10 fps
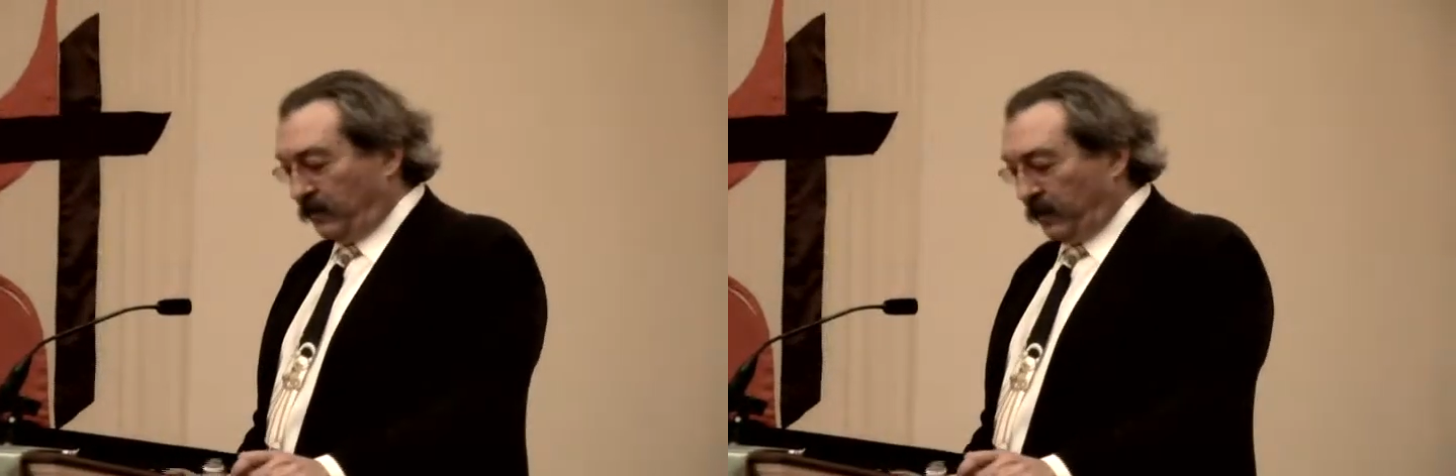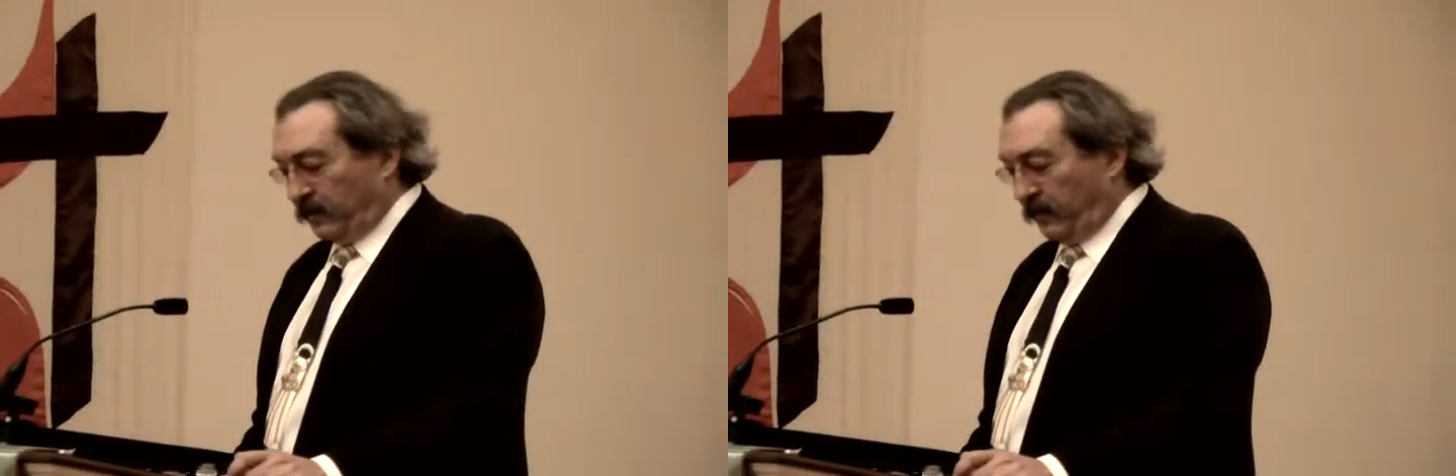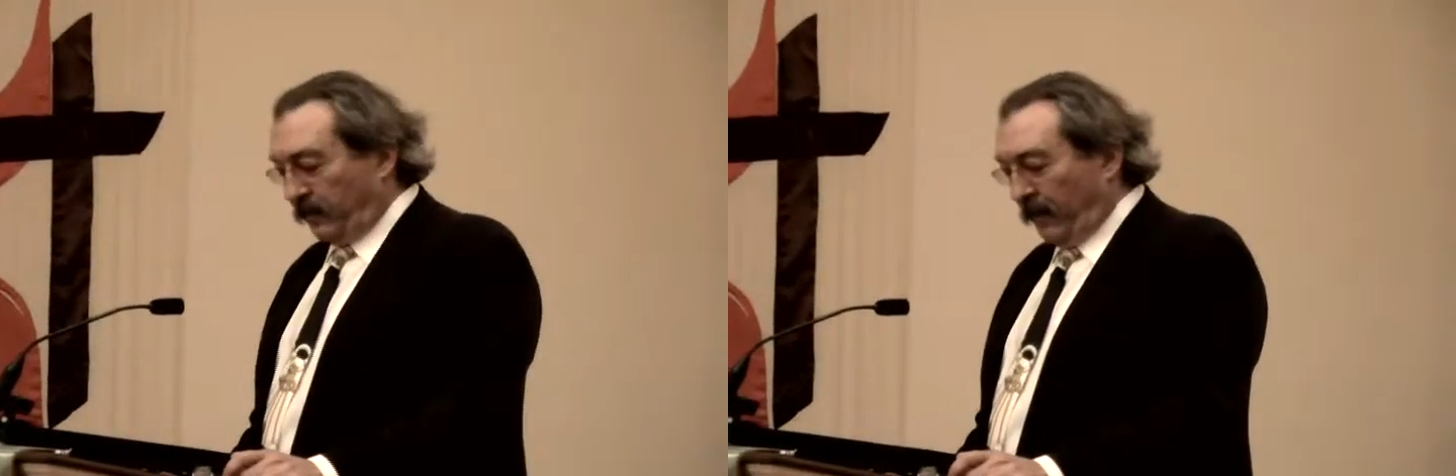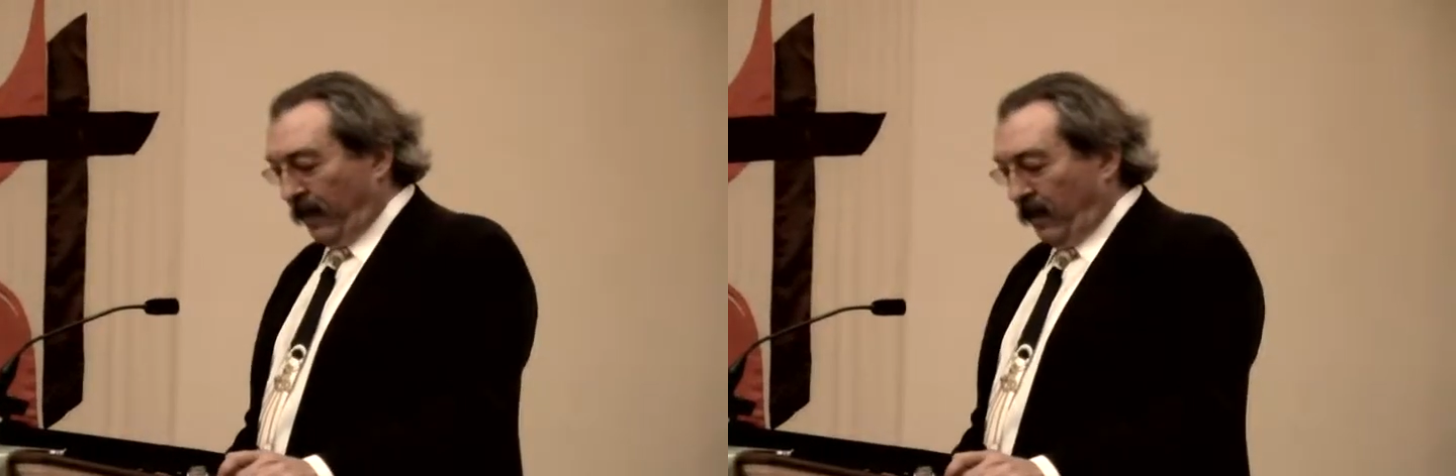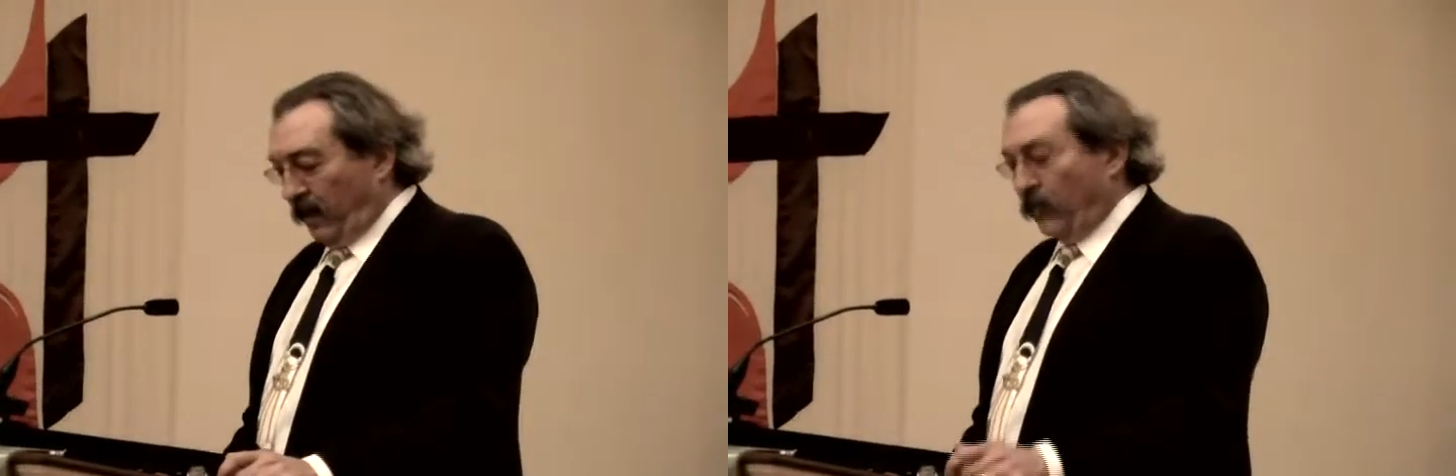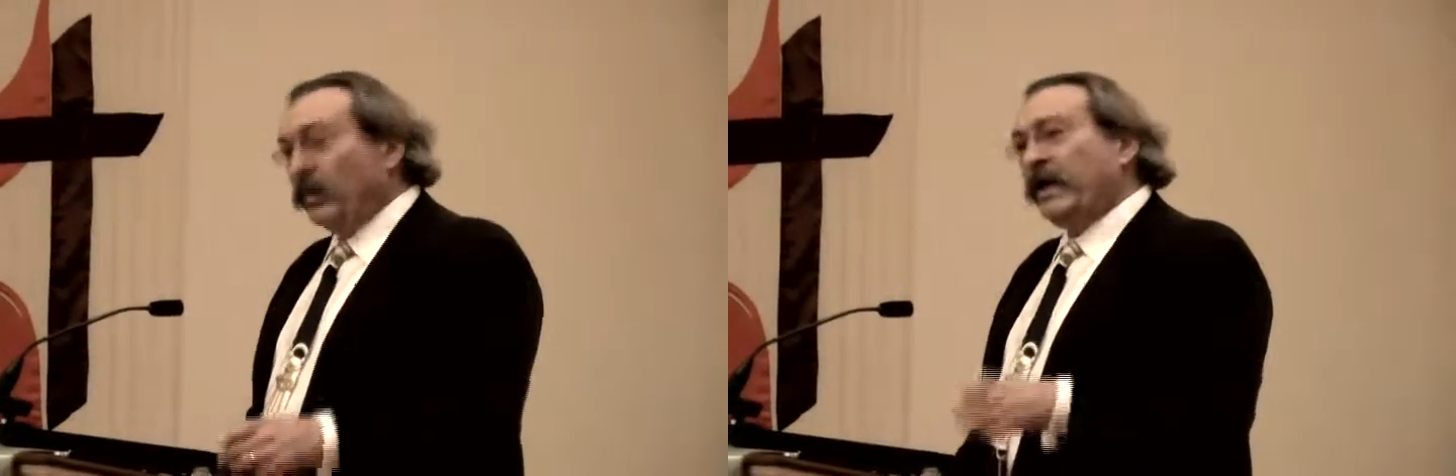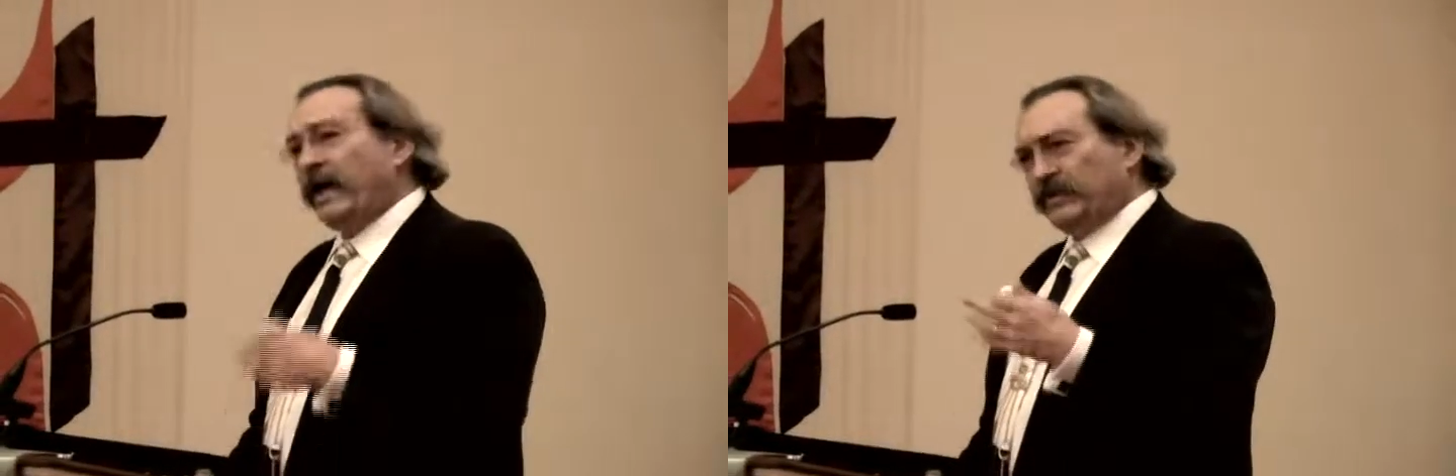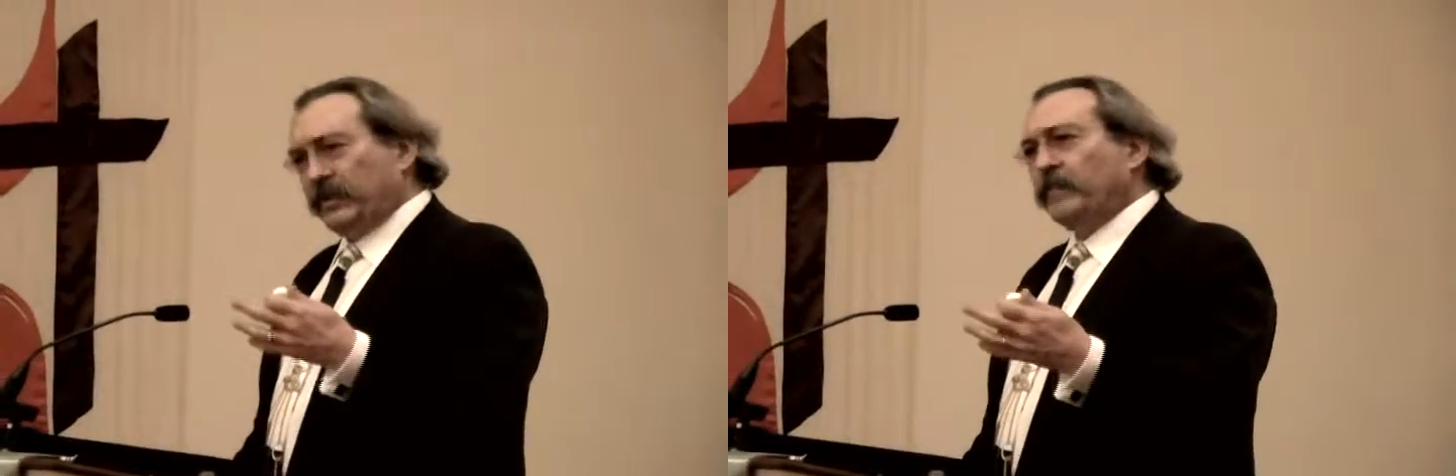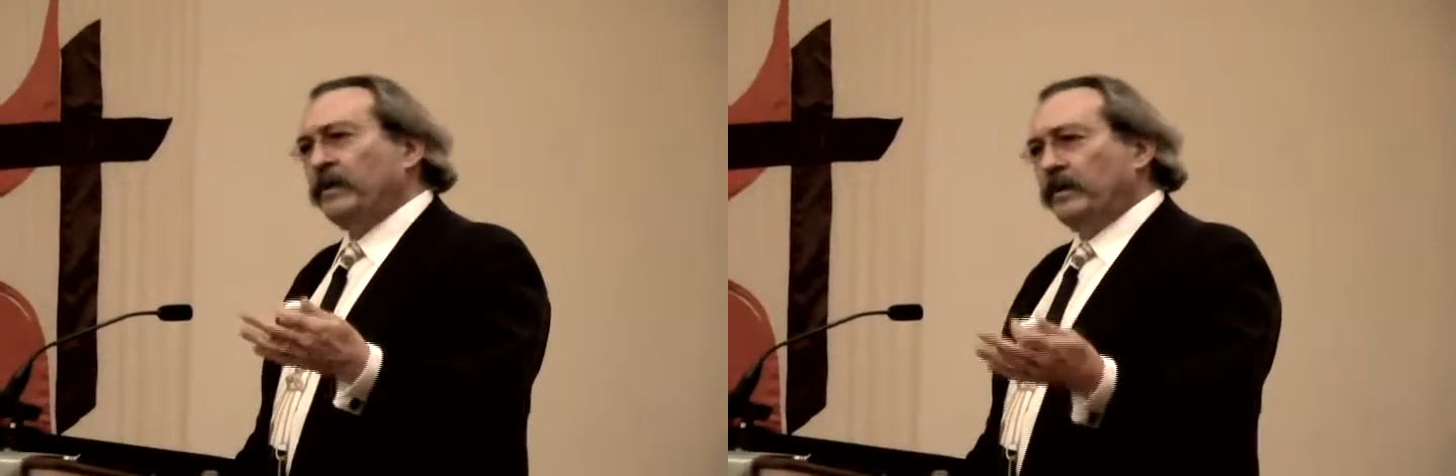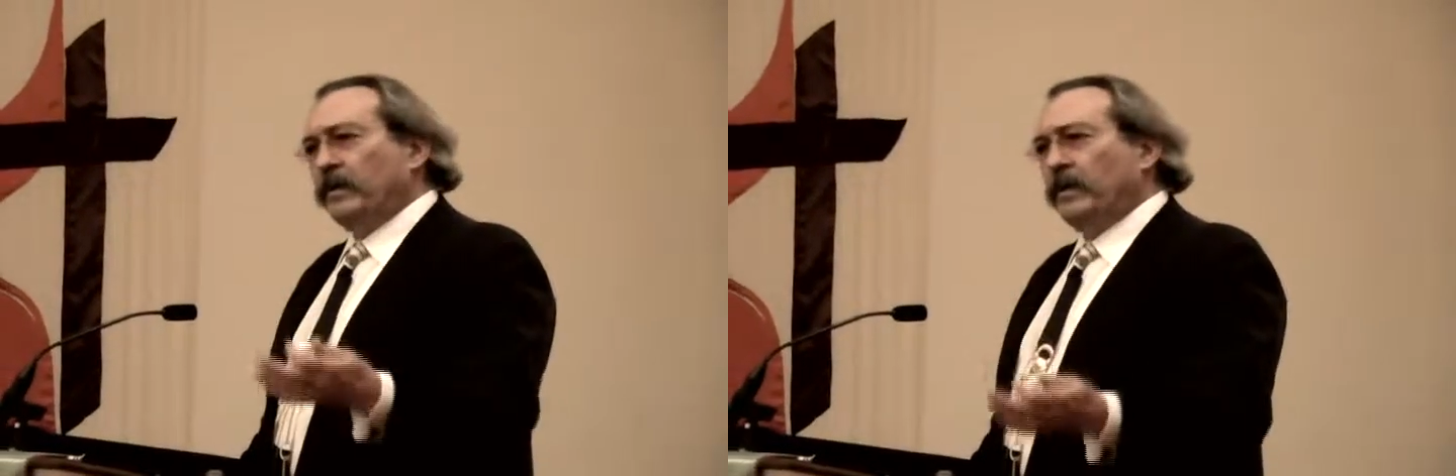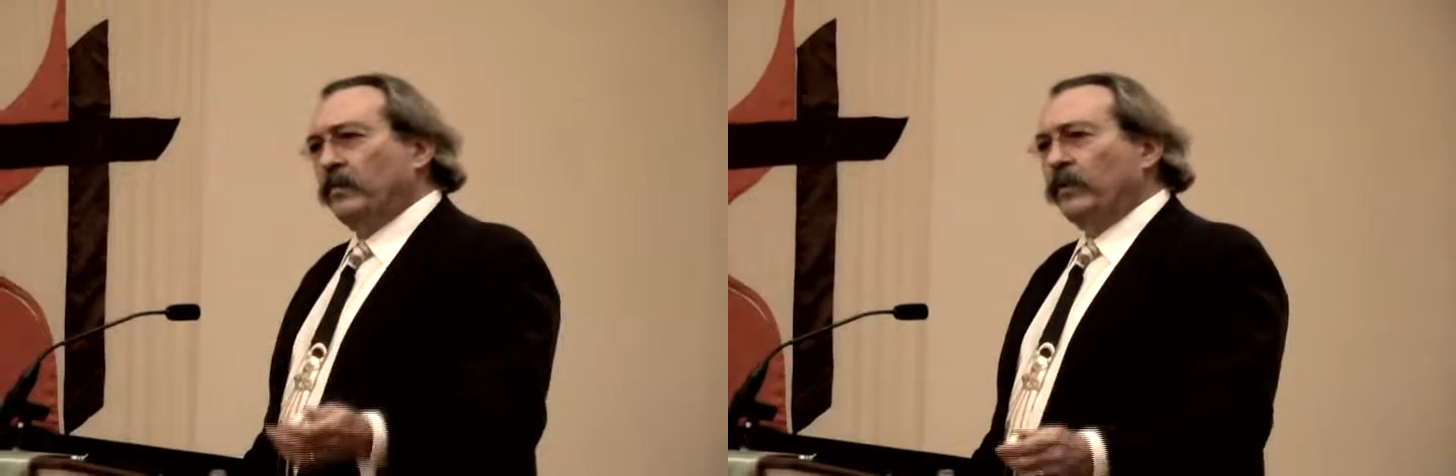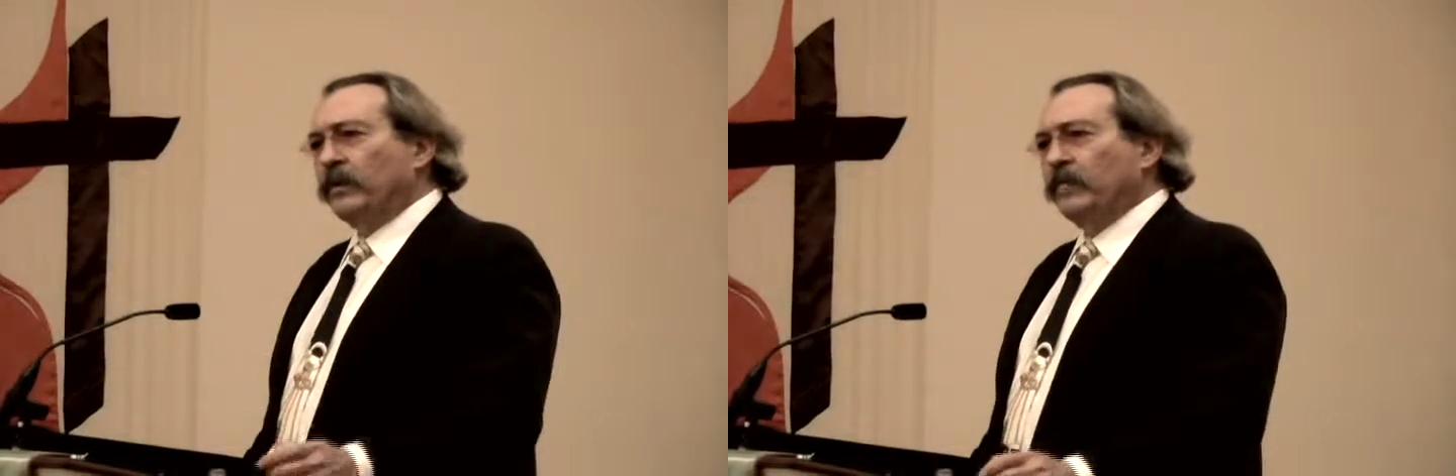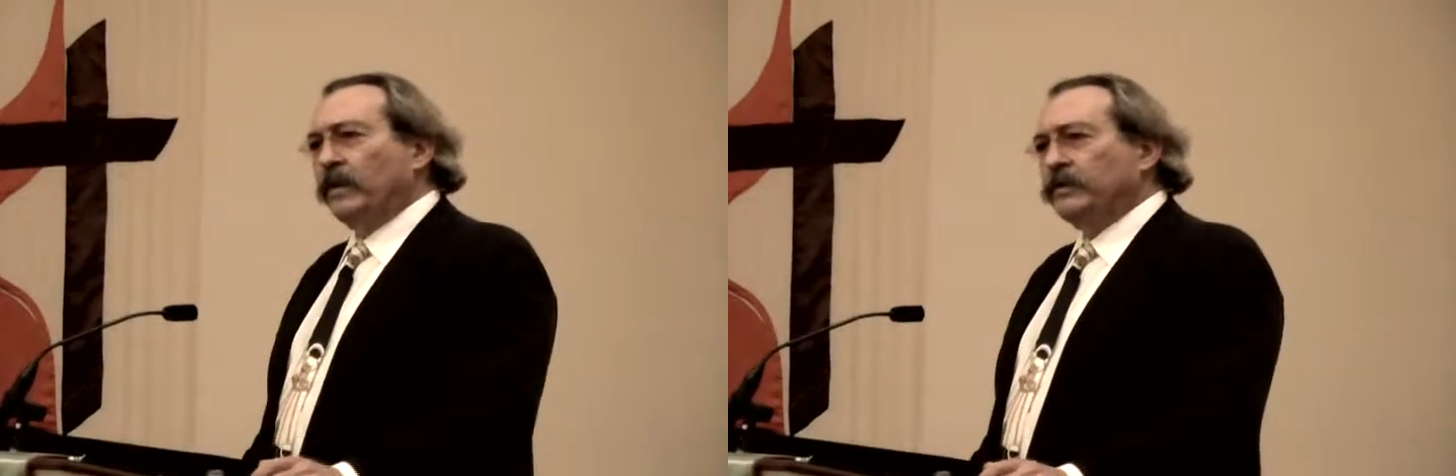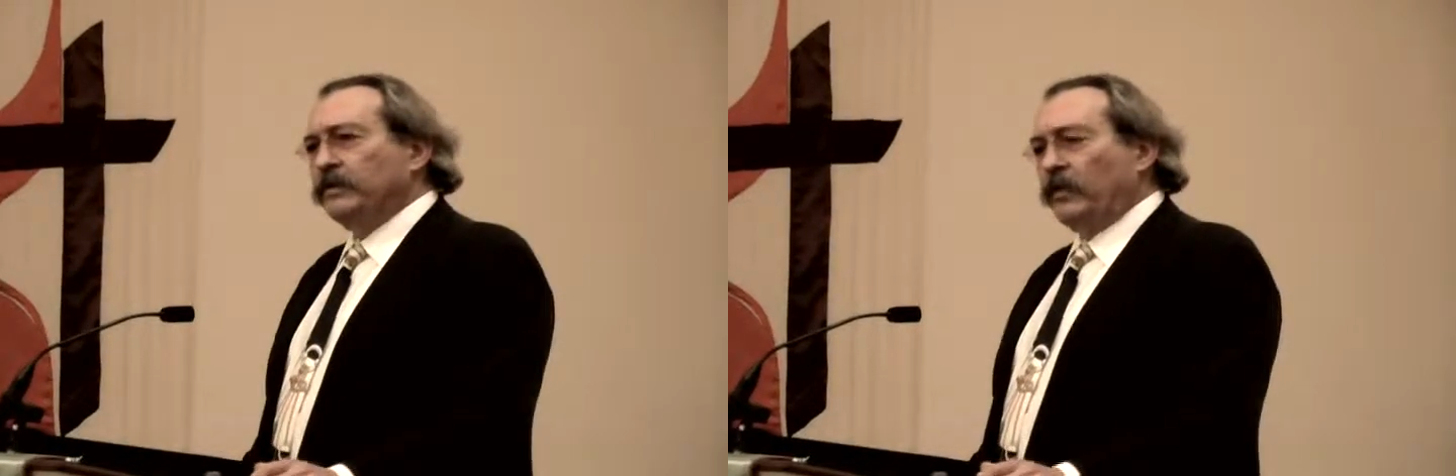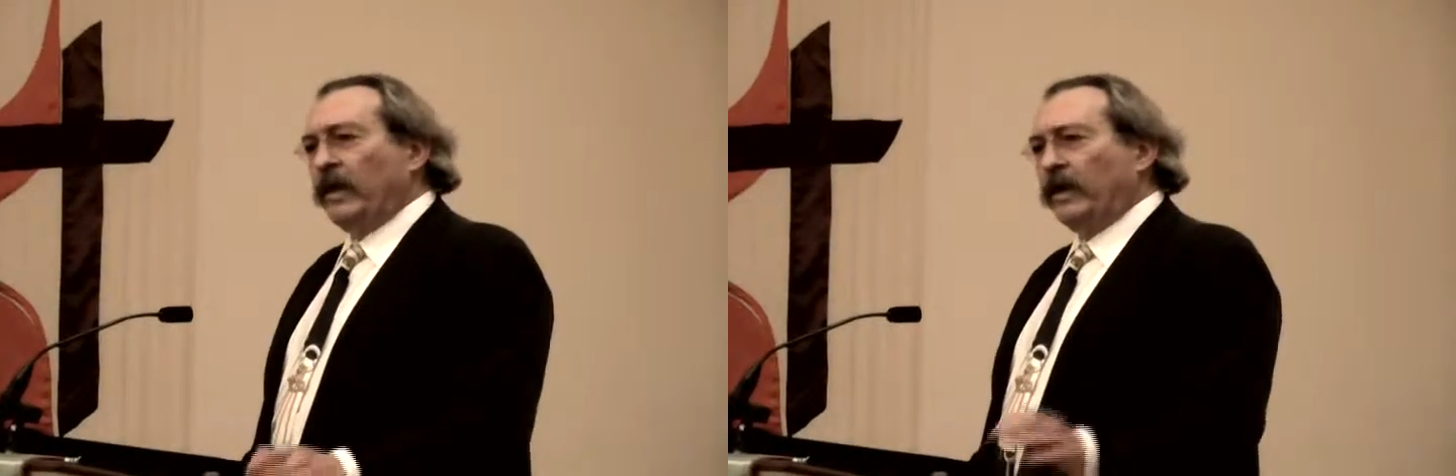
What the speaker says: but it really adds something in the winter months as well.